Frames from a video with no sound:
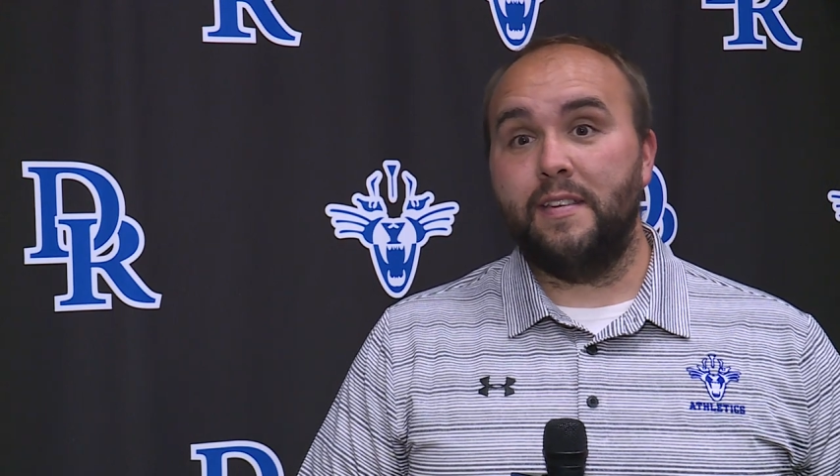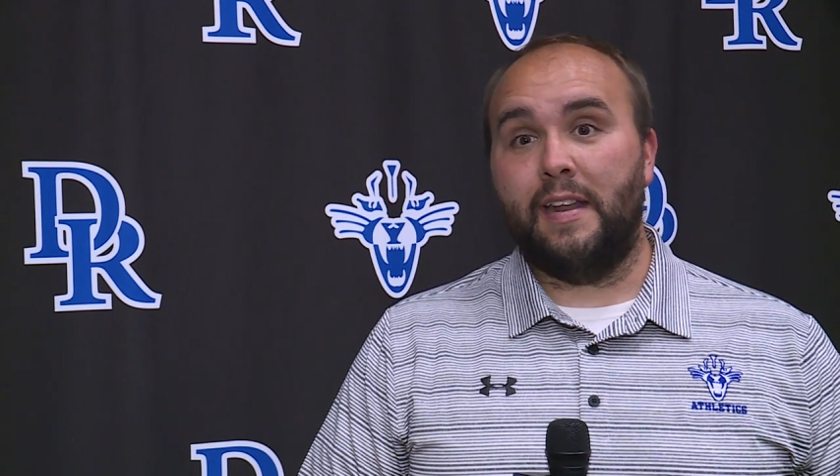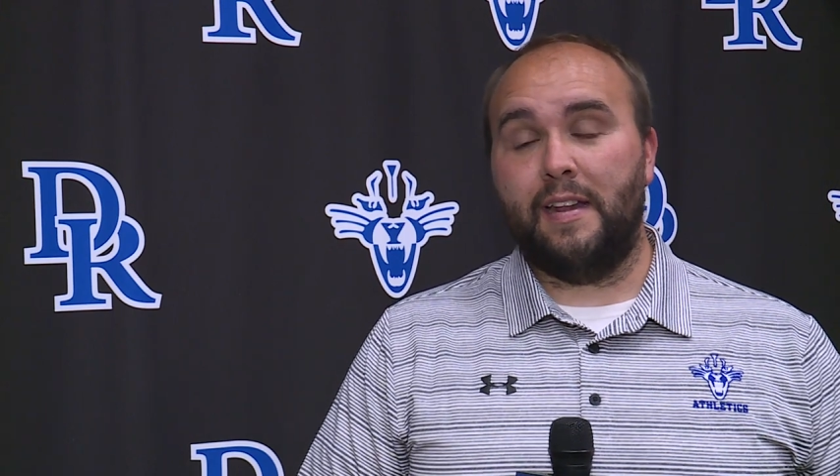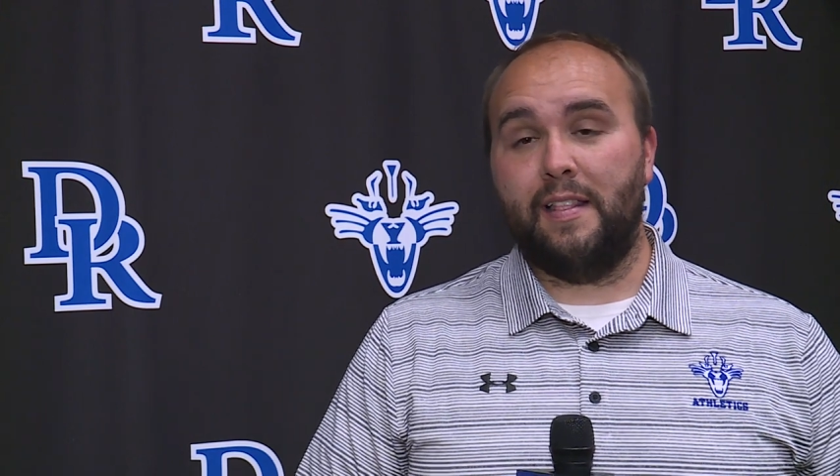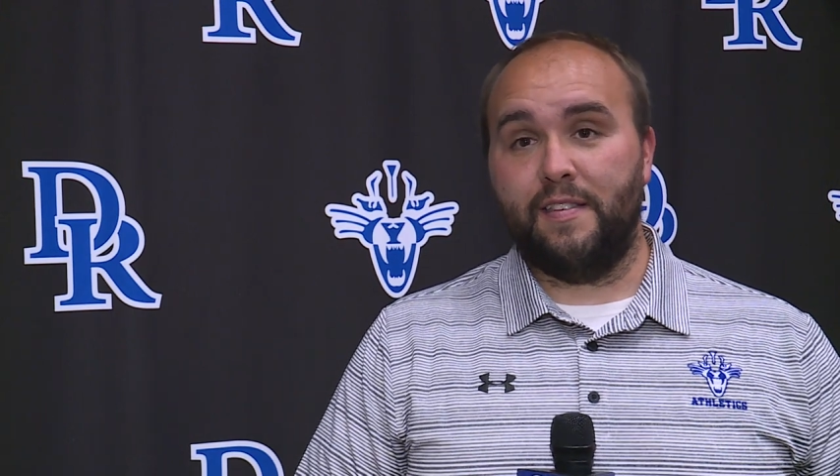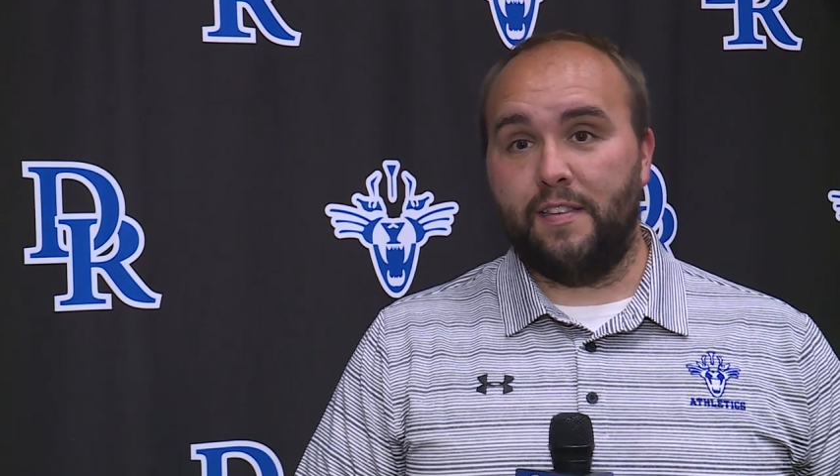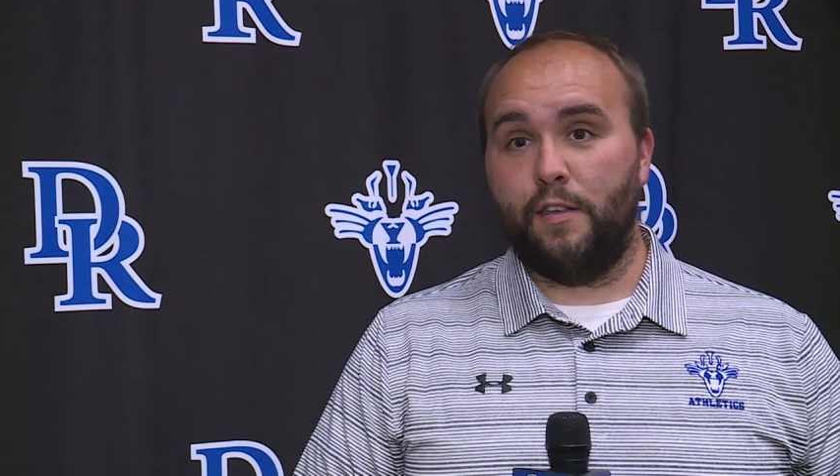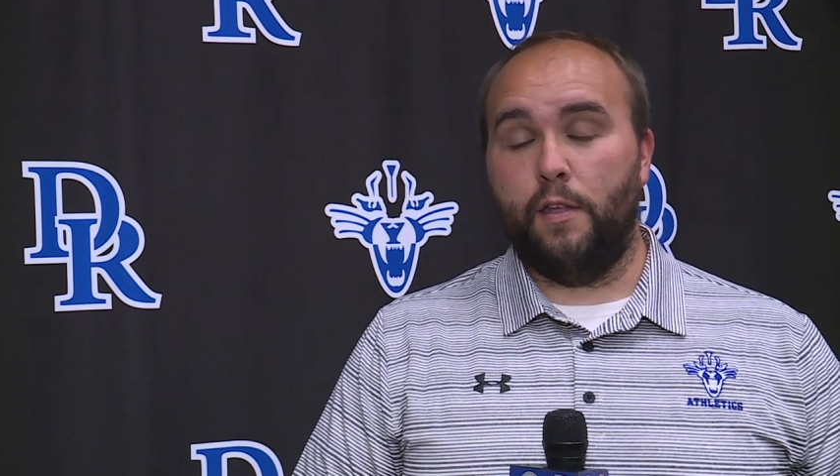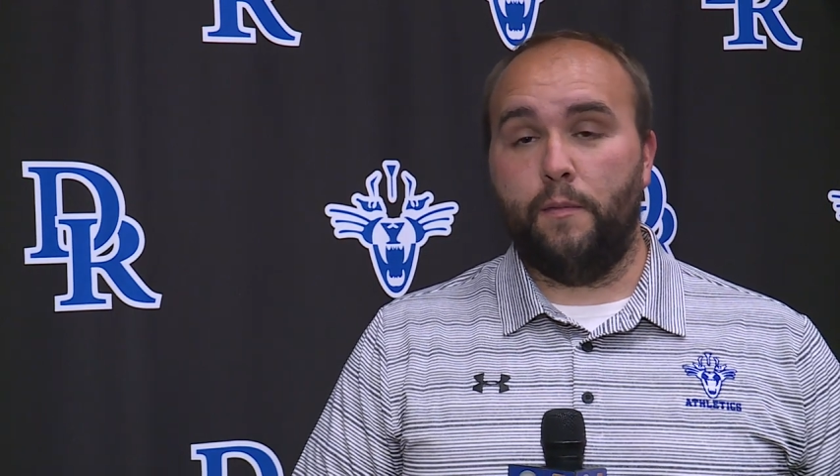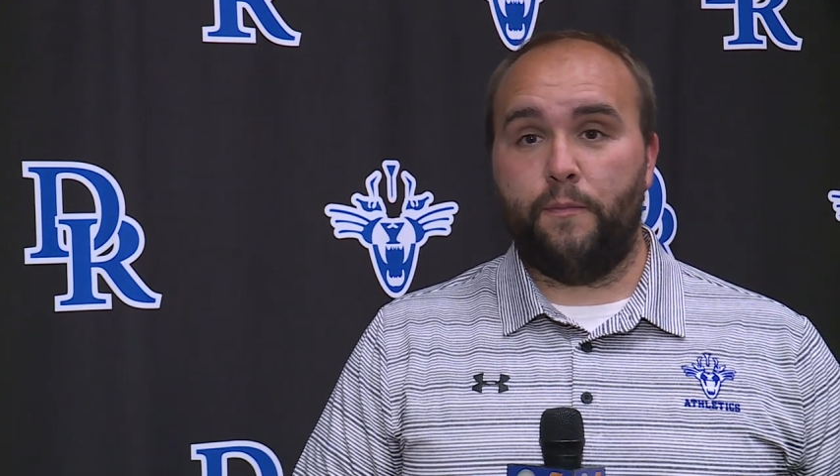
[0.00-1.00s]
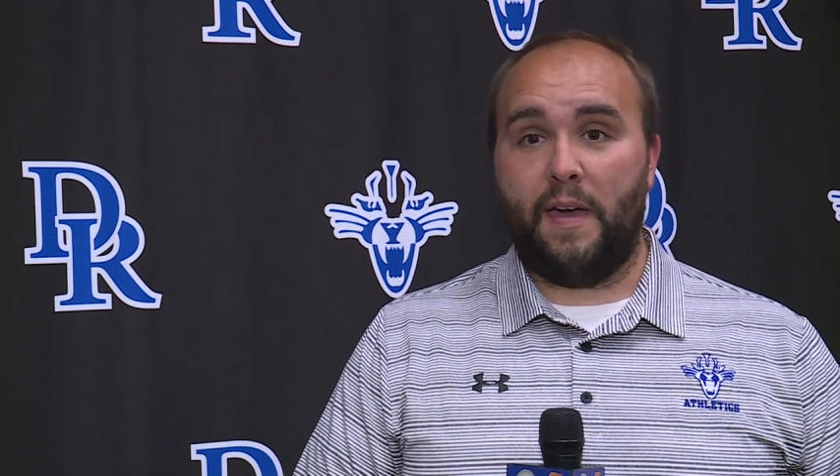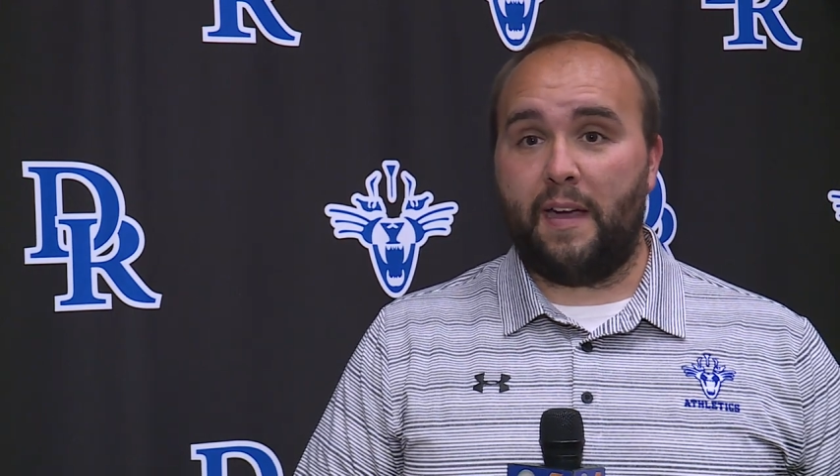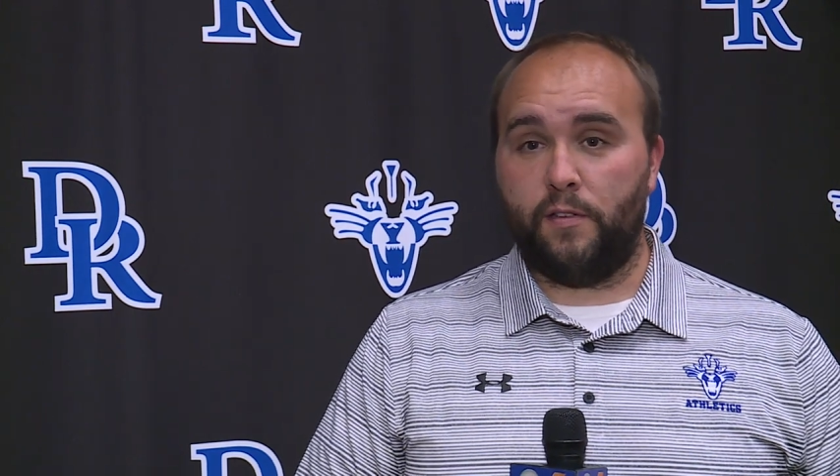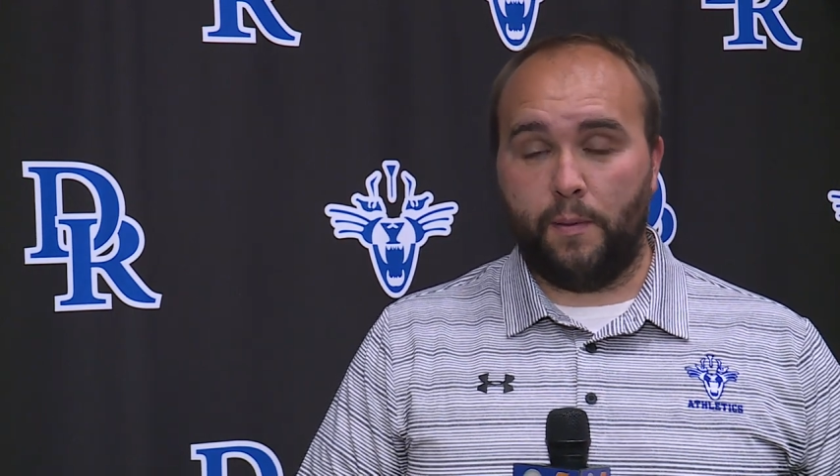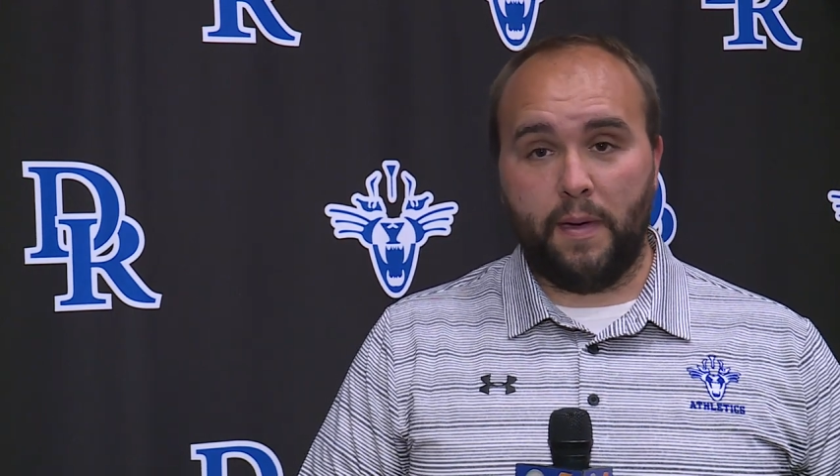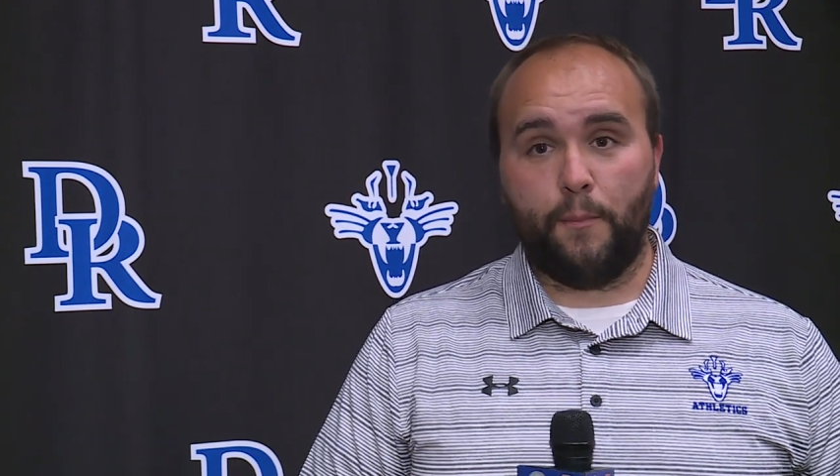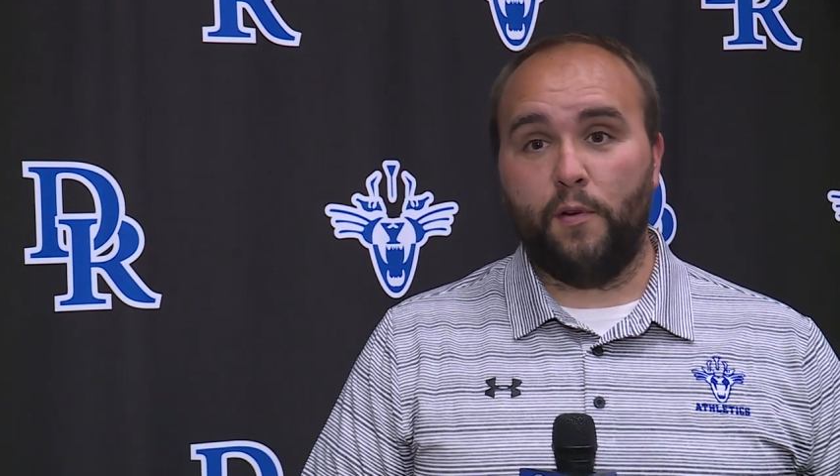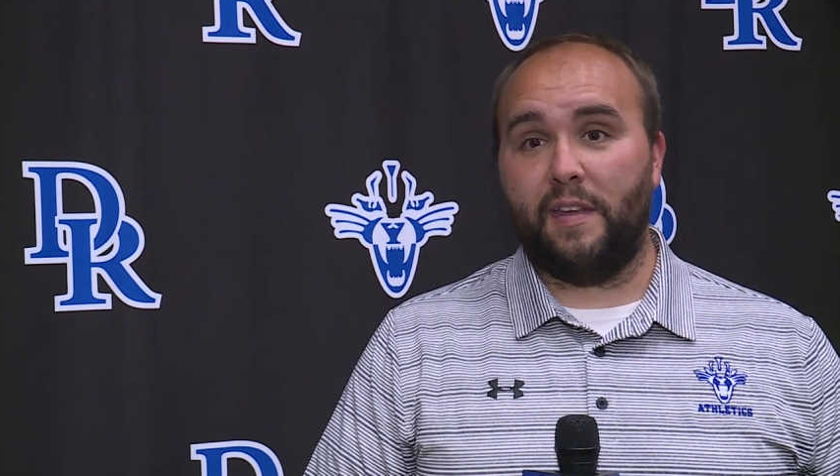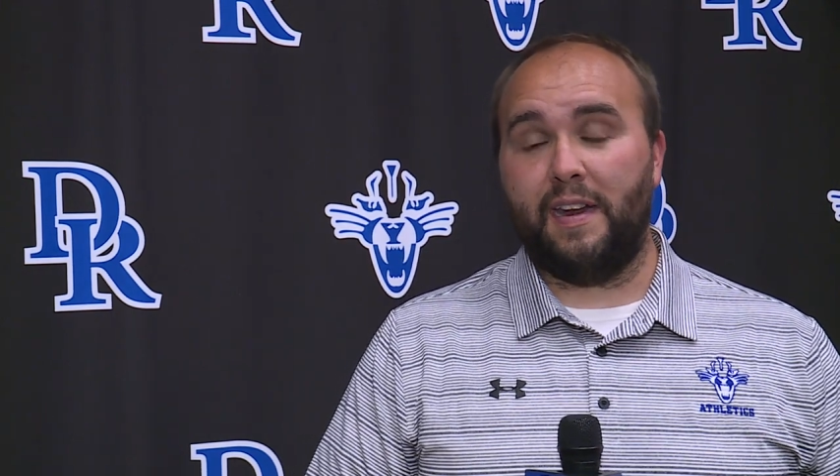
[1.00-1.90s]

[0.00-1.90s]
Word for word: I need to listen to the faculty members.